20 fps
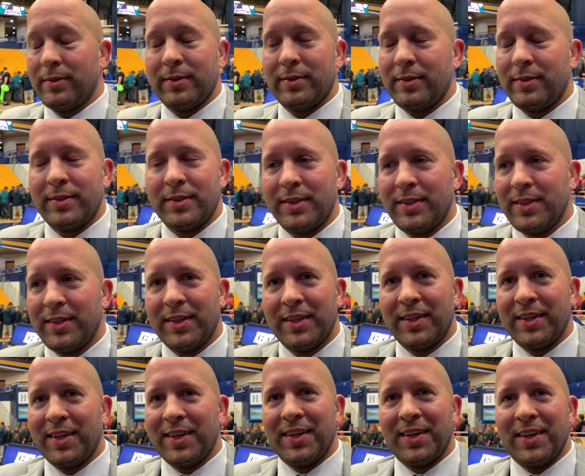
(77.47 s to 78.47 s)
What's that say
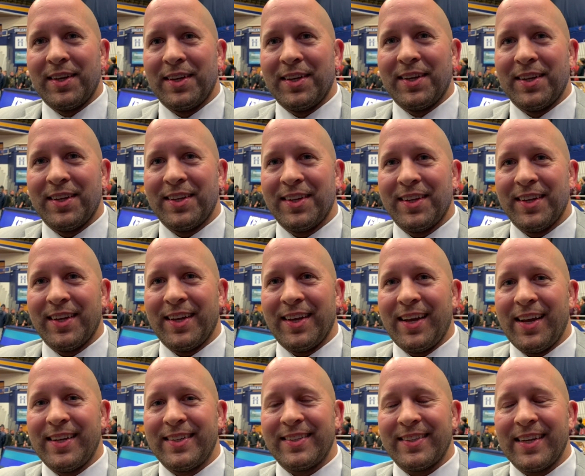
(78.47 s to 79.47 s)
about top wrestling and
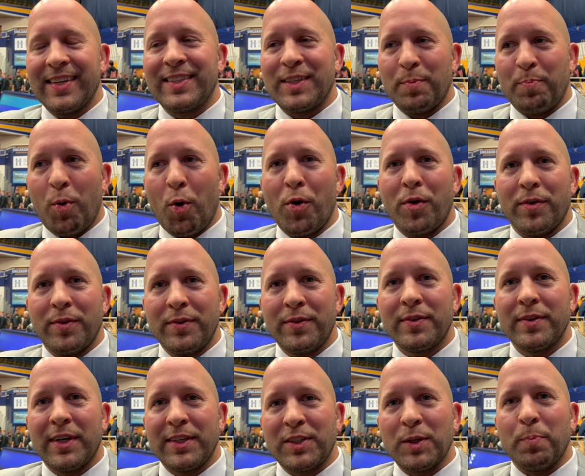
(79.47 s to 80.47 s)
how hard you guys are
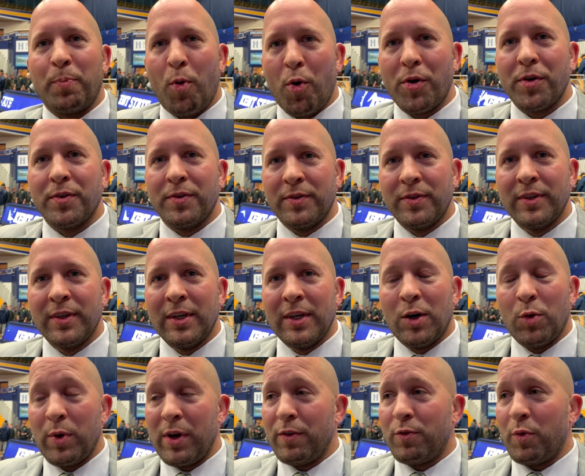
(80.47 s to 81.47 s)
wrestling? It's important.
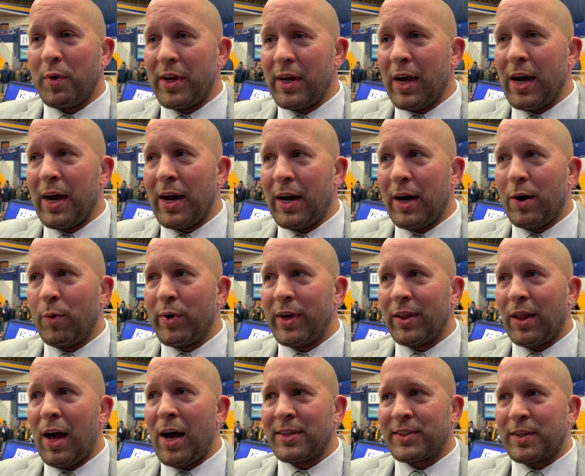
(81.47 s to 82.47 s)
We
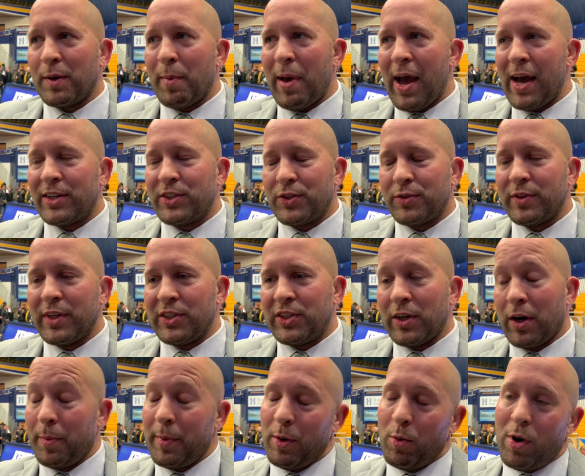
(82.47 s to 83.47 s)
lost the match this
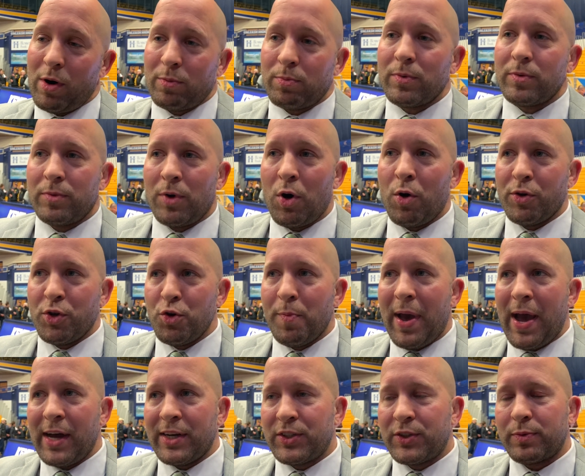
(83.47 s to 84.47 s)
year. I mean, OU
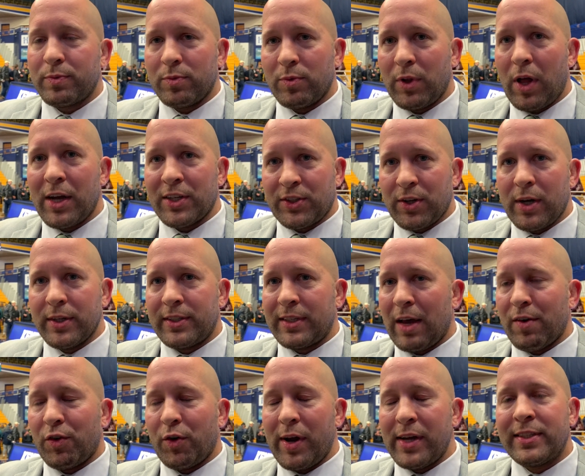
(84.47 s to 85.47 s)
match lost on
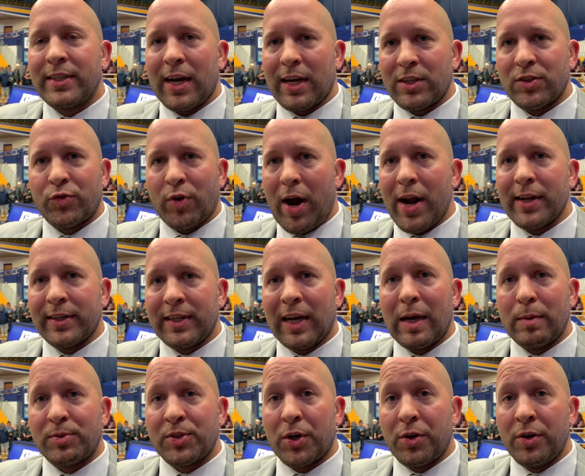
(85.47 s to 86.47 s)
7 or 8 seconds riding
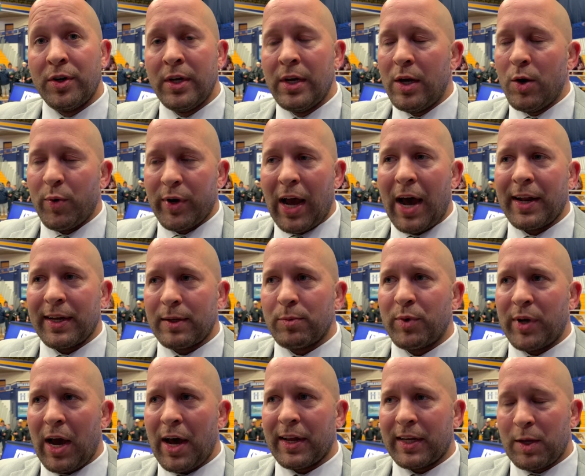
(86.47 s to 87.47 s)
time. So we
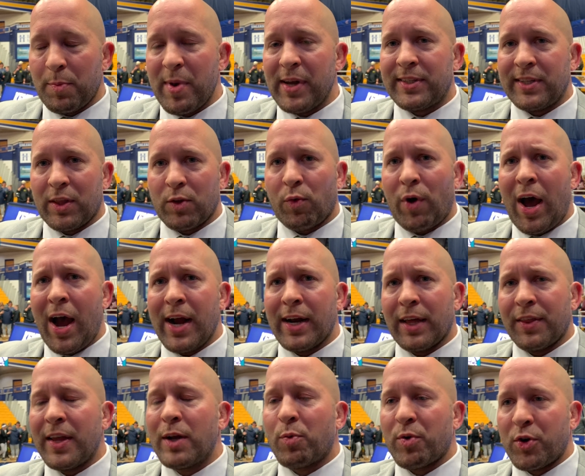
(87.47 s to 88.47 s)
gotta commit to the
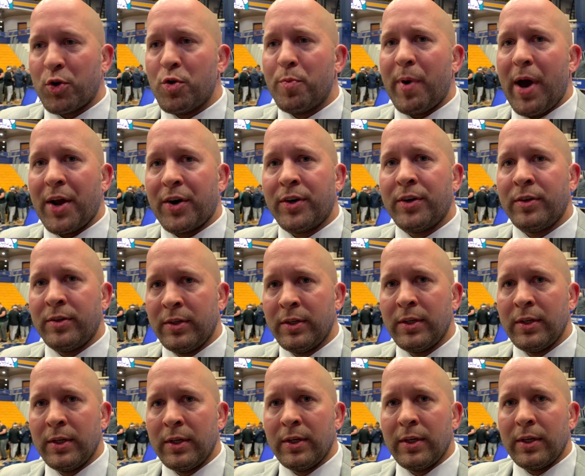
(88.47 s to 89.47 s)
ride. I think we're doing better.
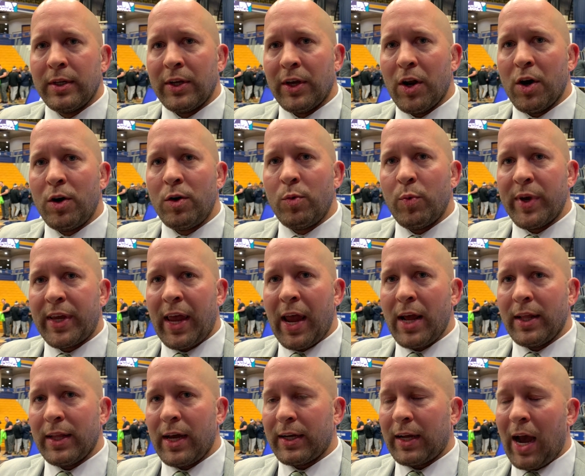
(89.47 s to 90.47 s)
We
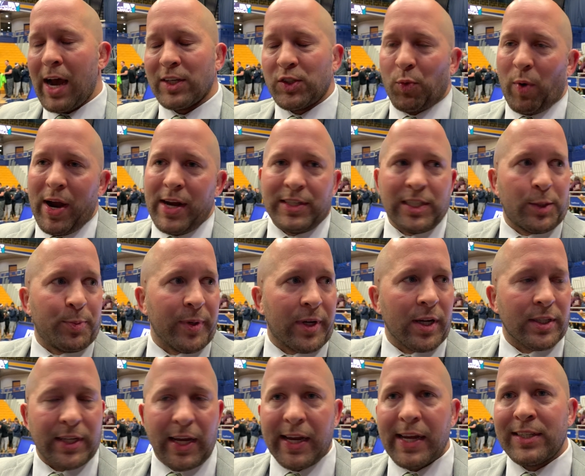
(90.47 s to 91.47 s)
can't let guys away just
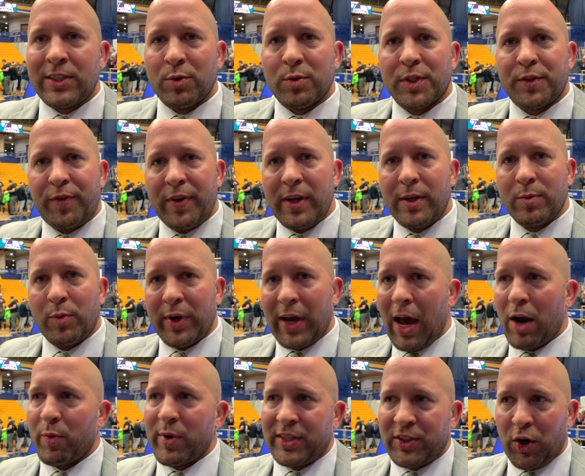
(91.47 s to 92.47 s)
because they get to his feet. We
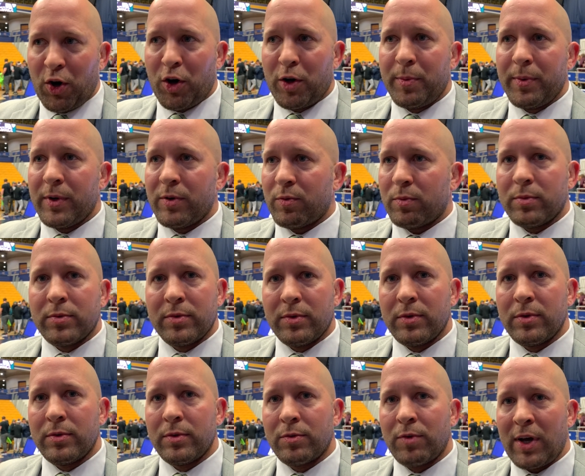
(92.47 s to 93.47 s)
gotta return them
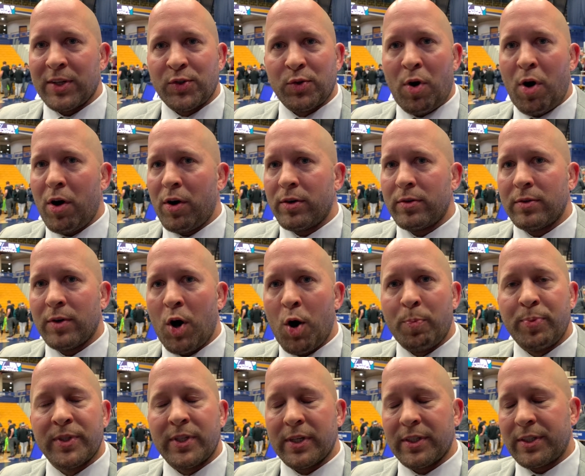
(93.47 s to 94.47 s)
and wrestle hard,
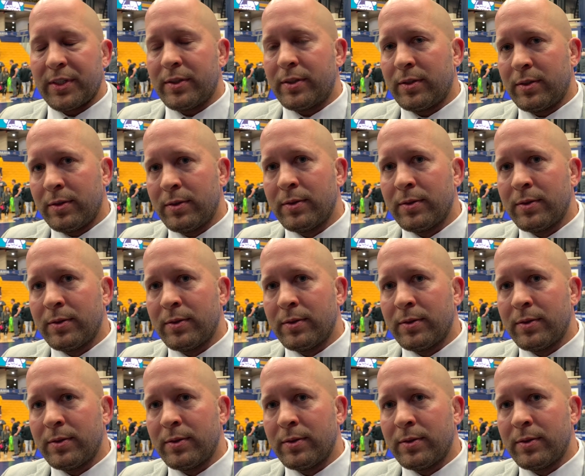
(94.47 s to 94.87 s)
all positions.